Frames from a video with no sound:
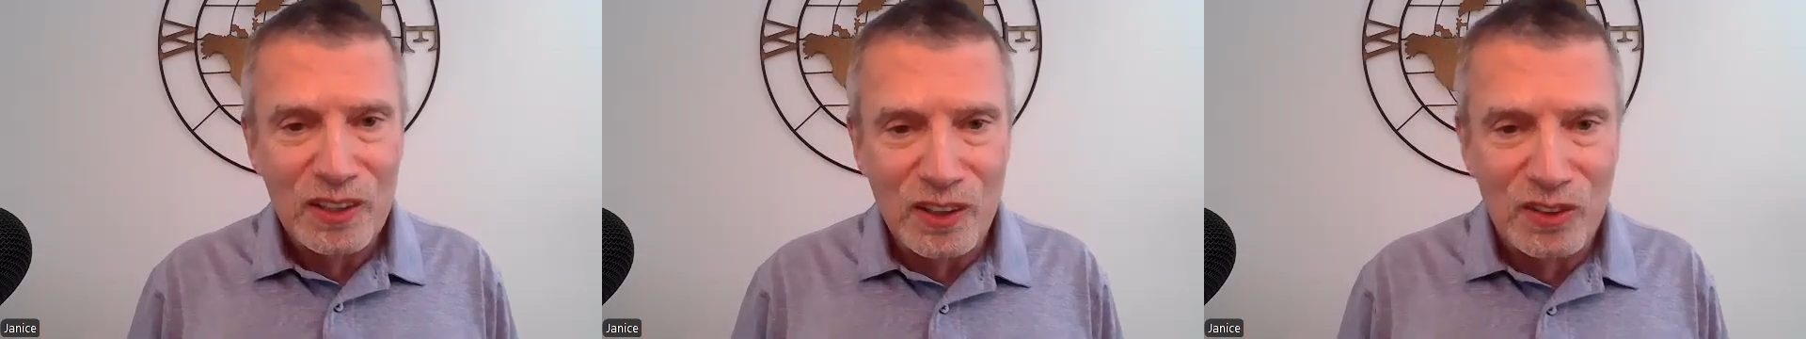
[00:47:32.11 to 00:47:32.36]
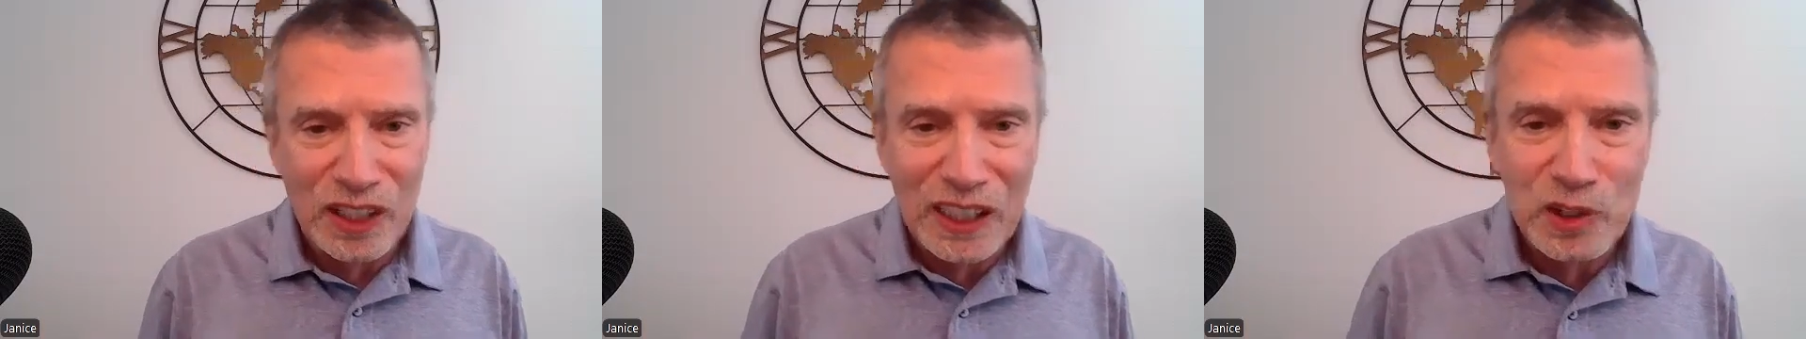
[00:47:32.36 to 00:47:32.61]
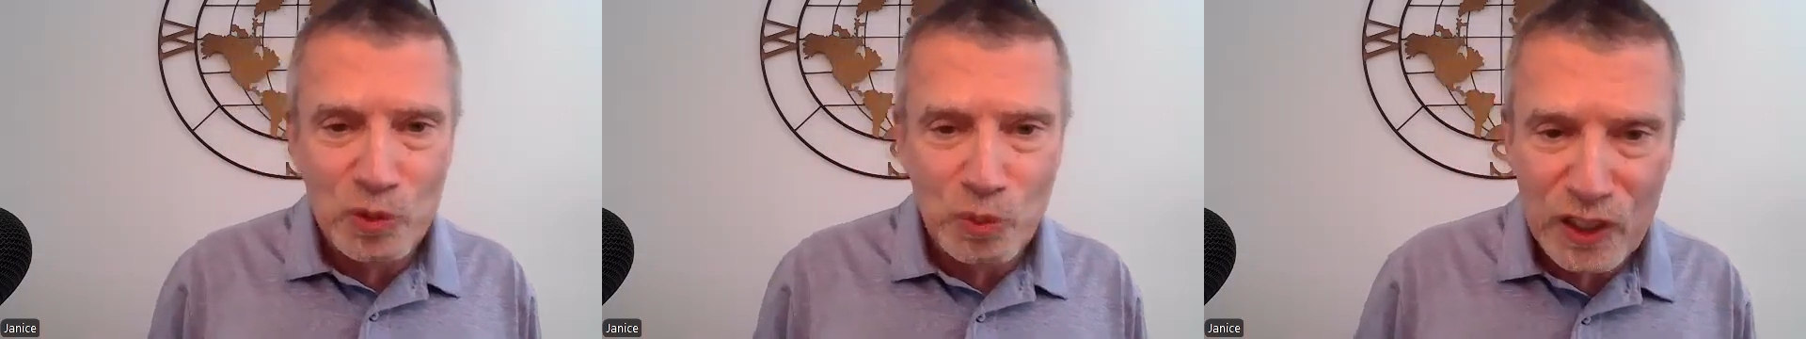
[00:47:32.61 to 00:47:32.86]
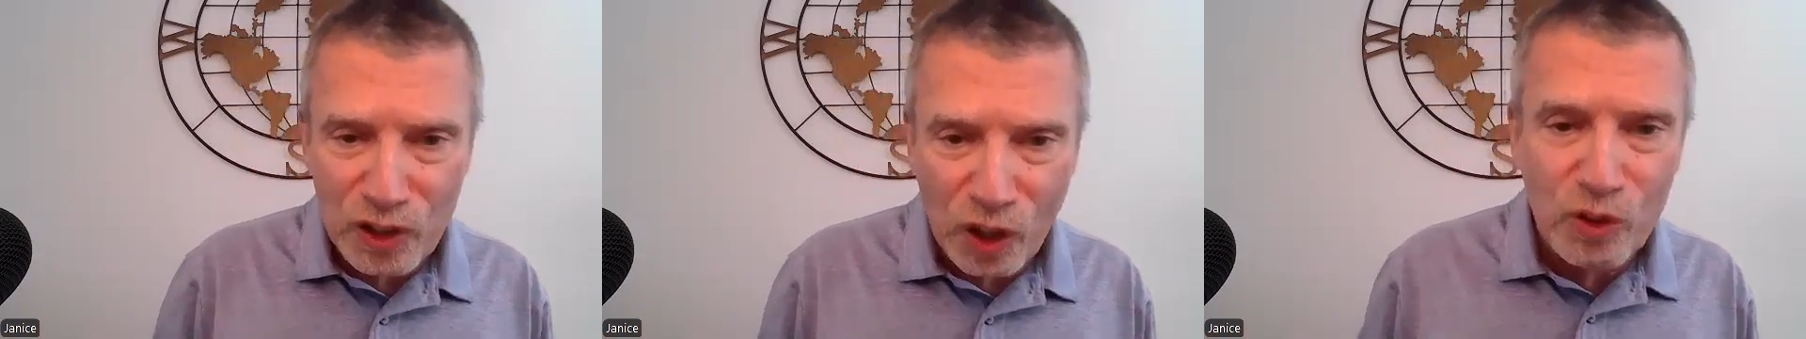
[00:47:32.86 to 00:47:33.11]
the things
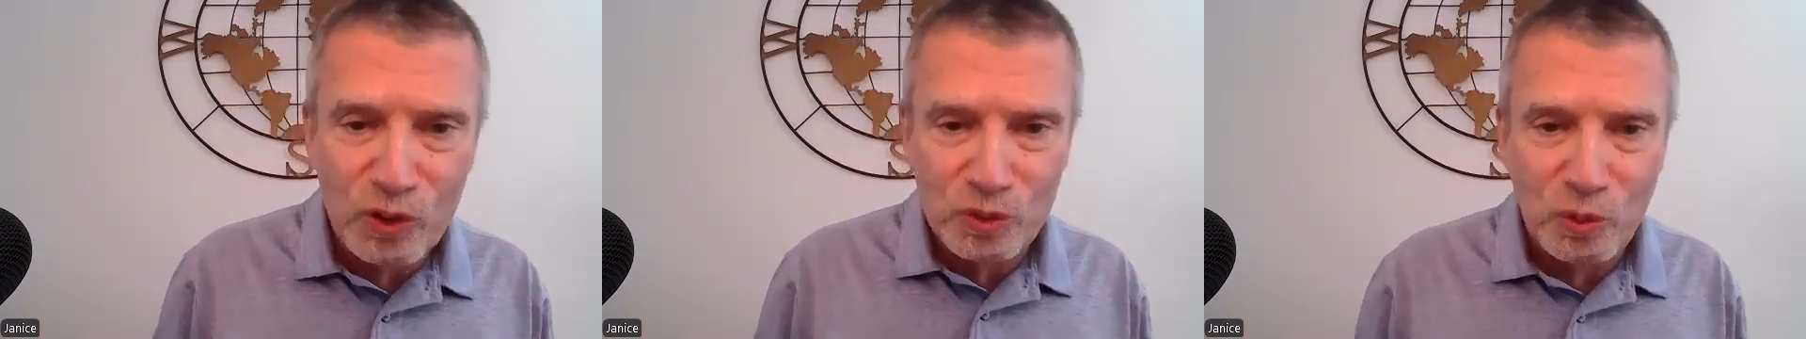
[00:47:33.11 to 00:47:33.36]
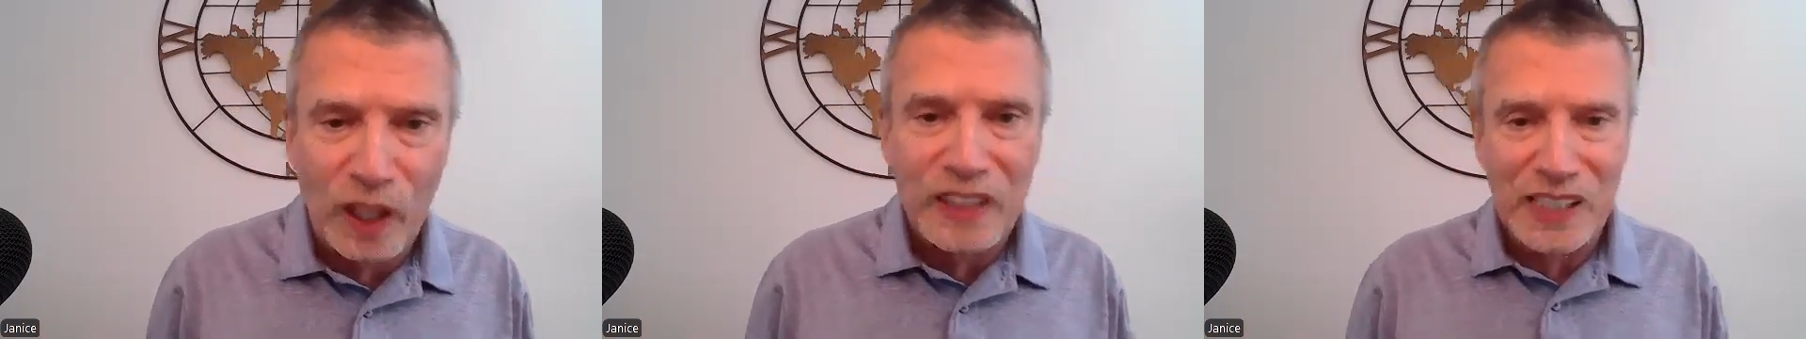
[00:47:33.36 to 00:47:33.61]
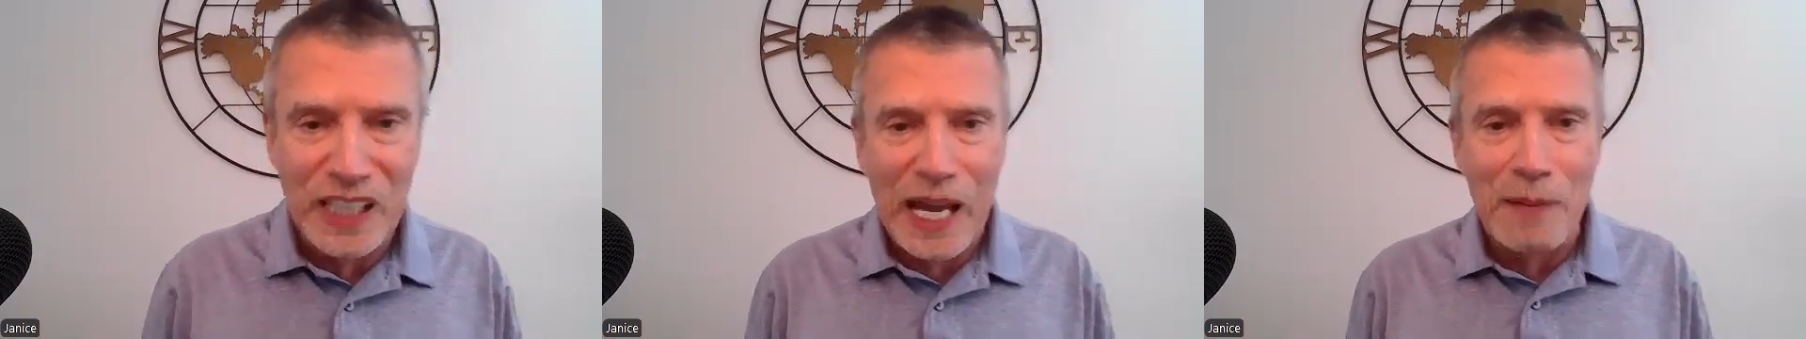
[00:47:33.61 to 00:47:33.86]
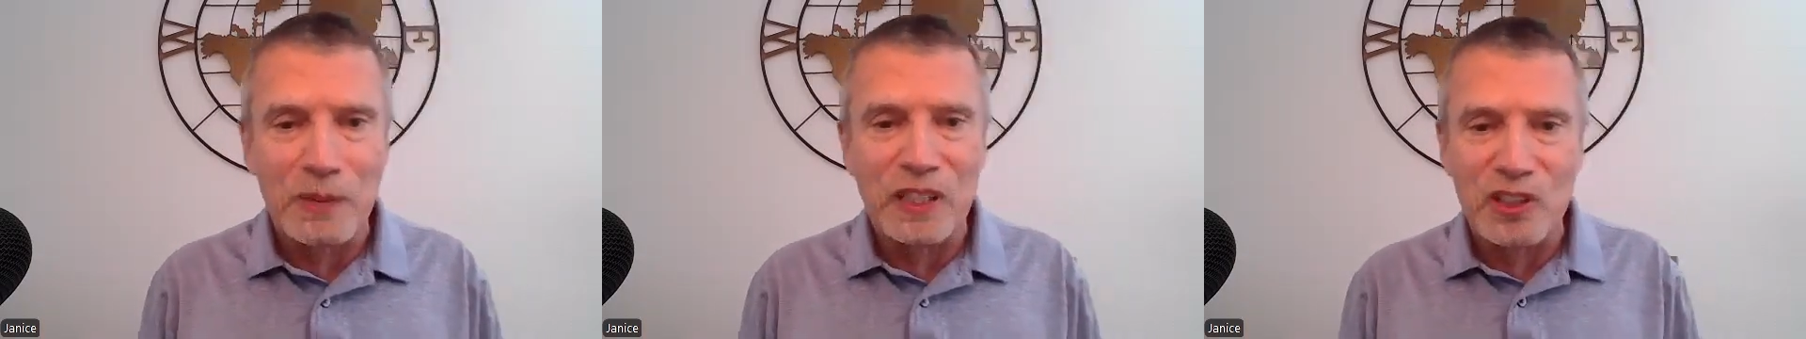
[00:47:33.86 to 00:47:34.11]
we don't want to
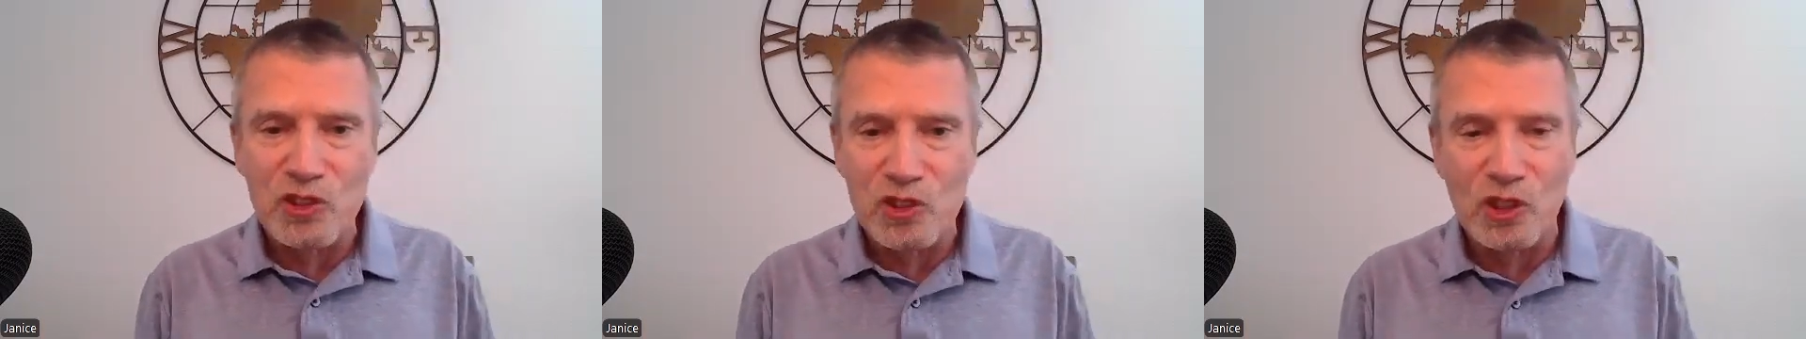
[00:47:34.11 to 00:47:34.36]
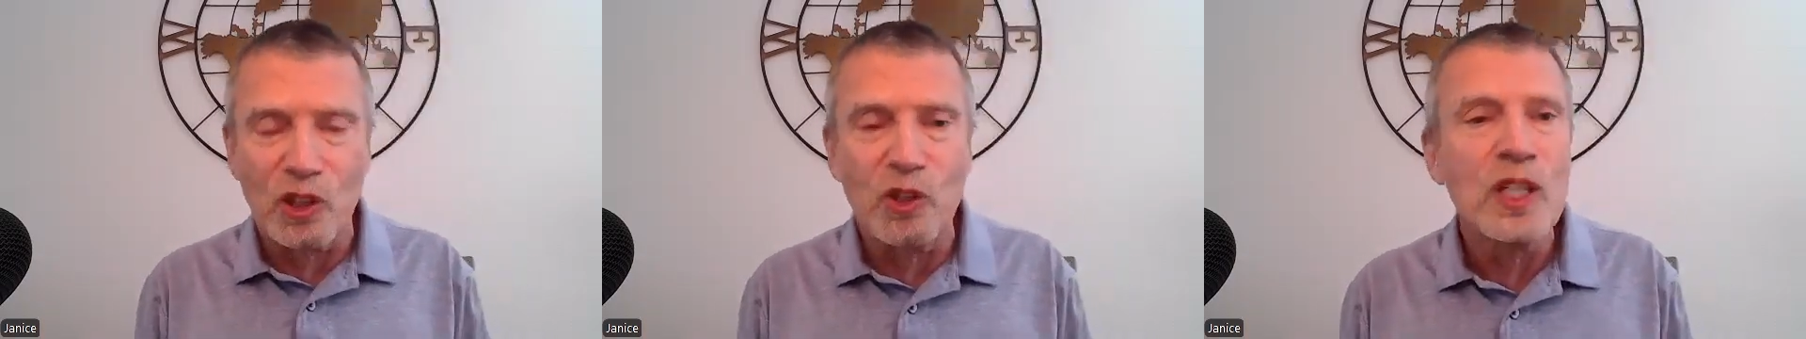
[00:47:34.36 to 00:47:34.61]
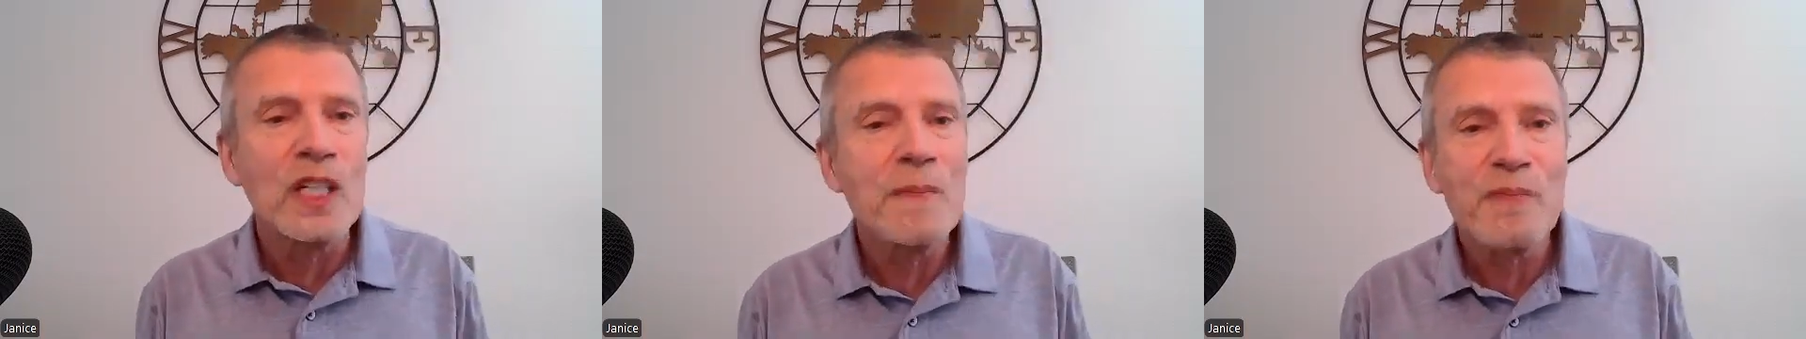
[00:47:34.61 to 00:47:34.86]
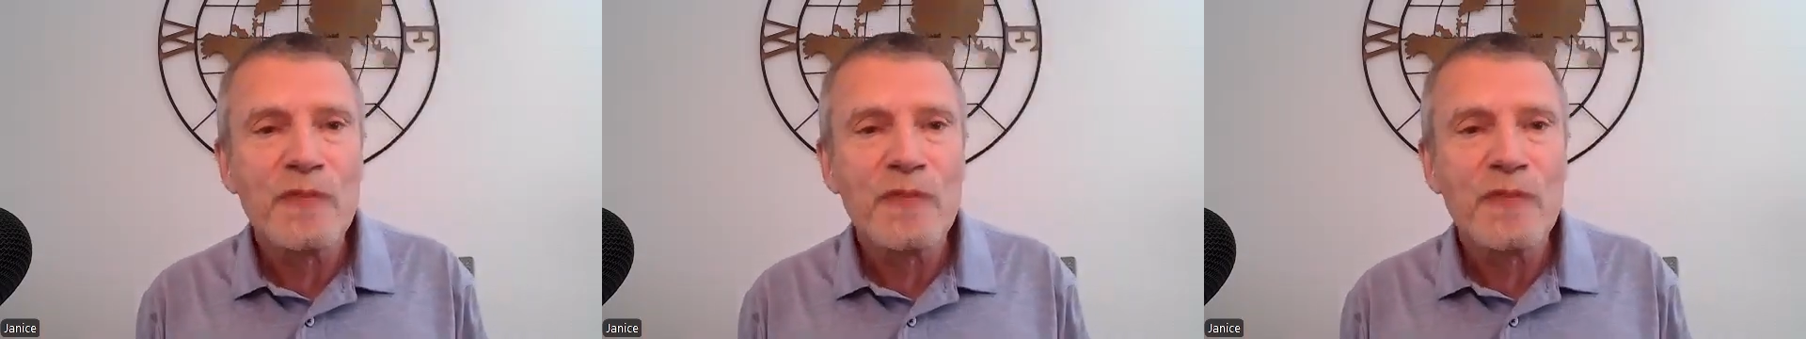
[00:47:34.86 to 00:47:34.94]
happen? And so